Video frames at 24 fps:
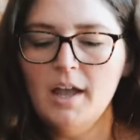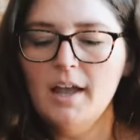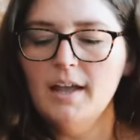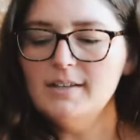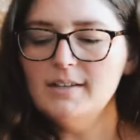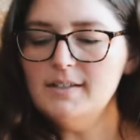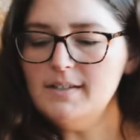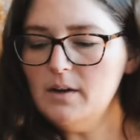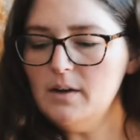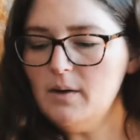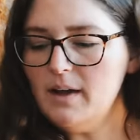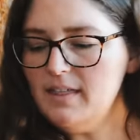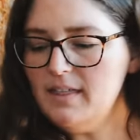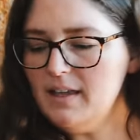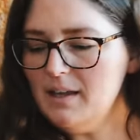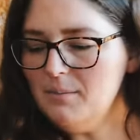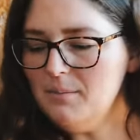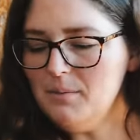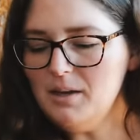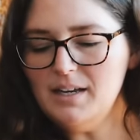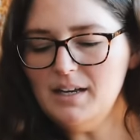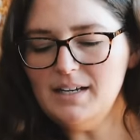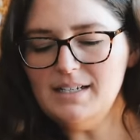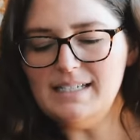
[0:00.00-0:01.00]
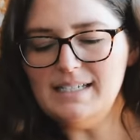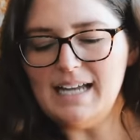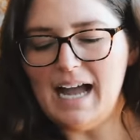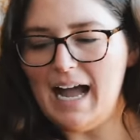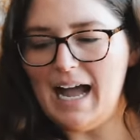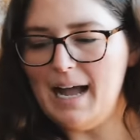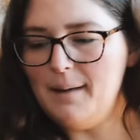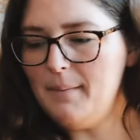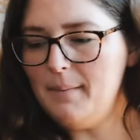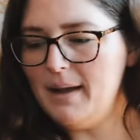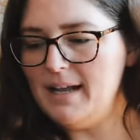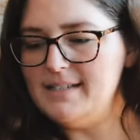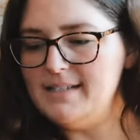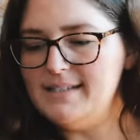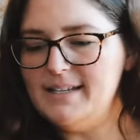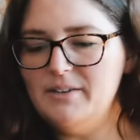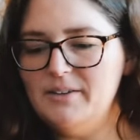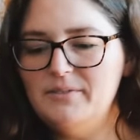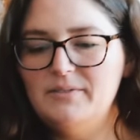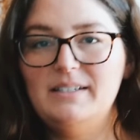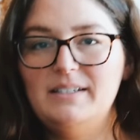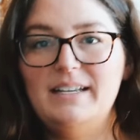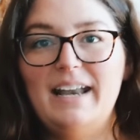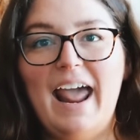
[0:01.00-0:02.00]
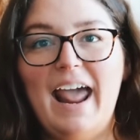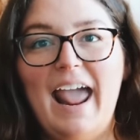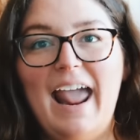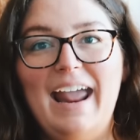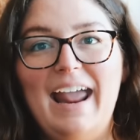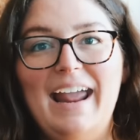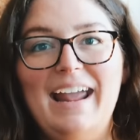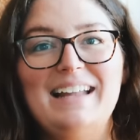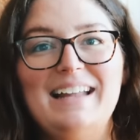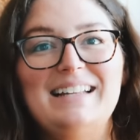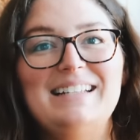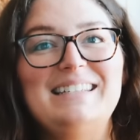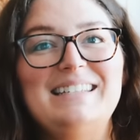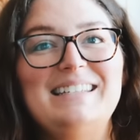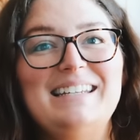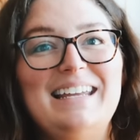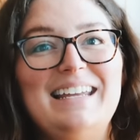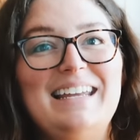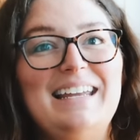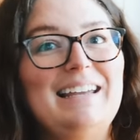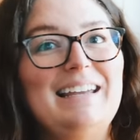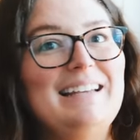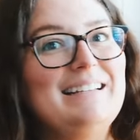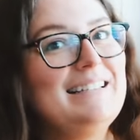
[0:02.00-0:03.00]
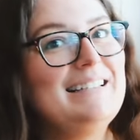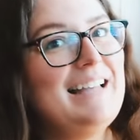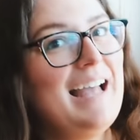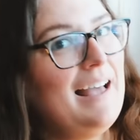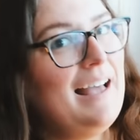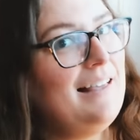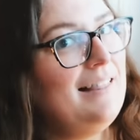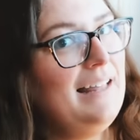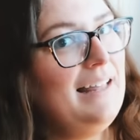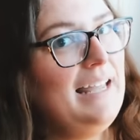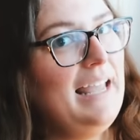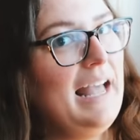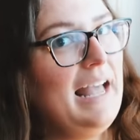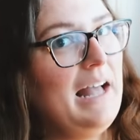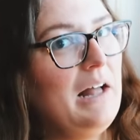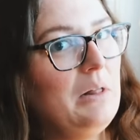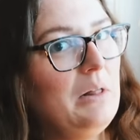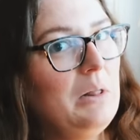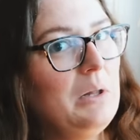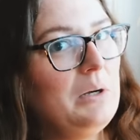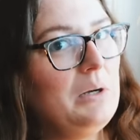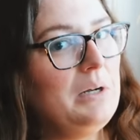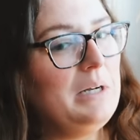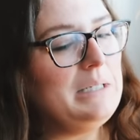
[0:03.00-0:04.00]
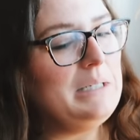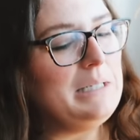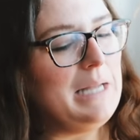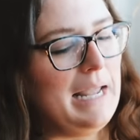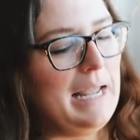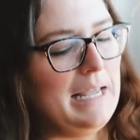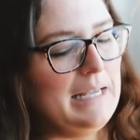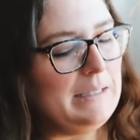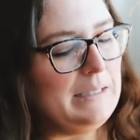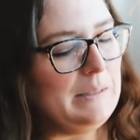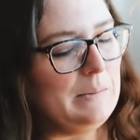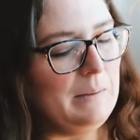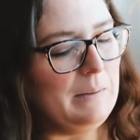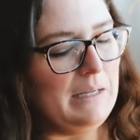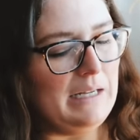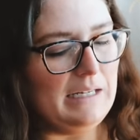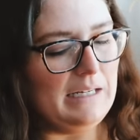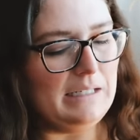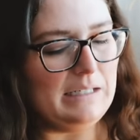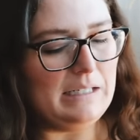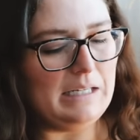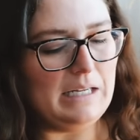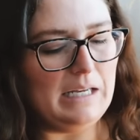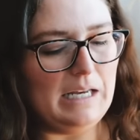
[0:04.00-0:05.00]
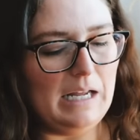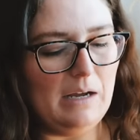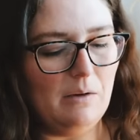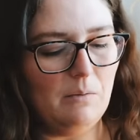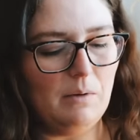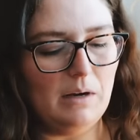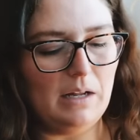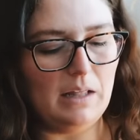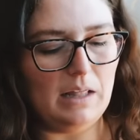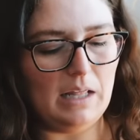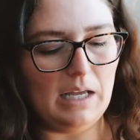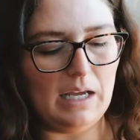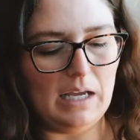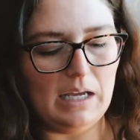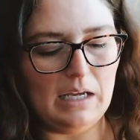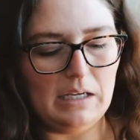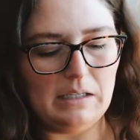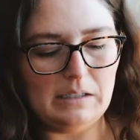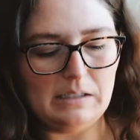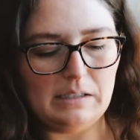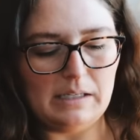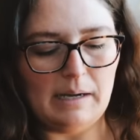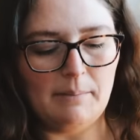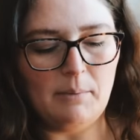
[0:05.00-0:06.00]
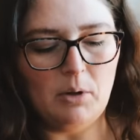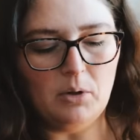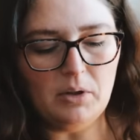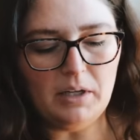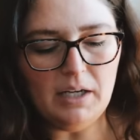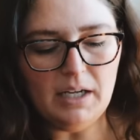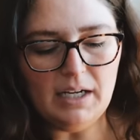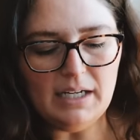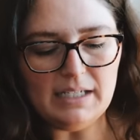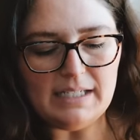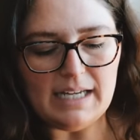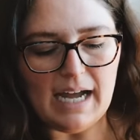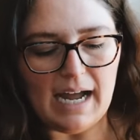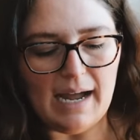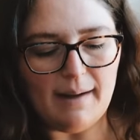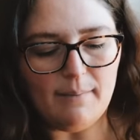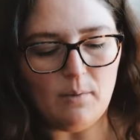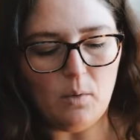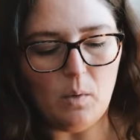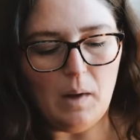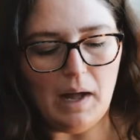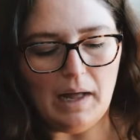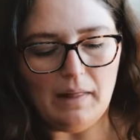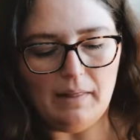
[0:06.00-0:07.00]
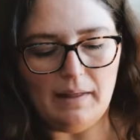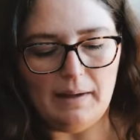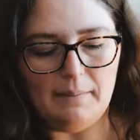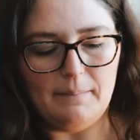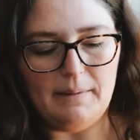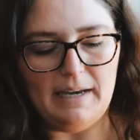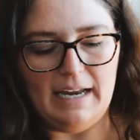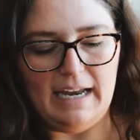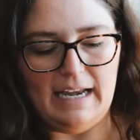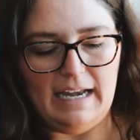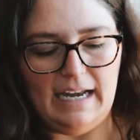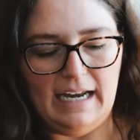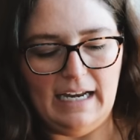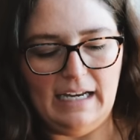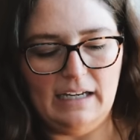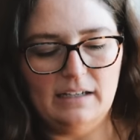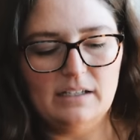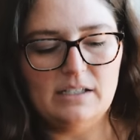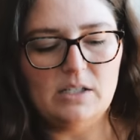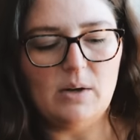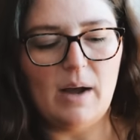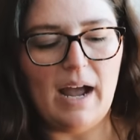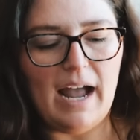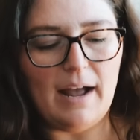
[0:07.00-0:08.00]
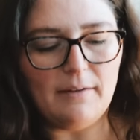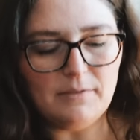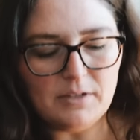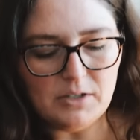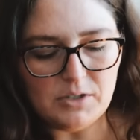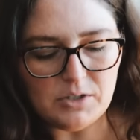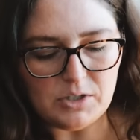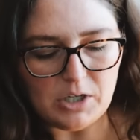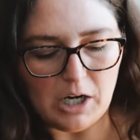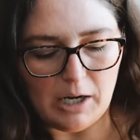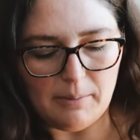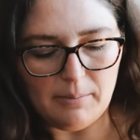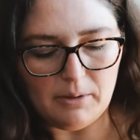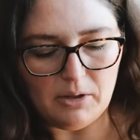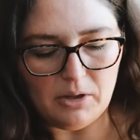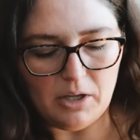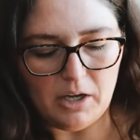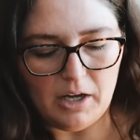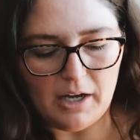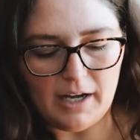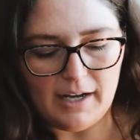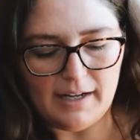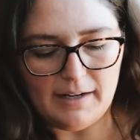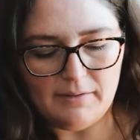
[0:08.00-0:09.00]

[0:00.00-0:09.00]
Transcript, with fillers: So I think I'm going to time myself today and see exactly how long it takes me to knit one of these. I'm only going to time while I'm knitting, so I have to stop a lot.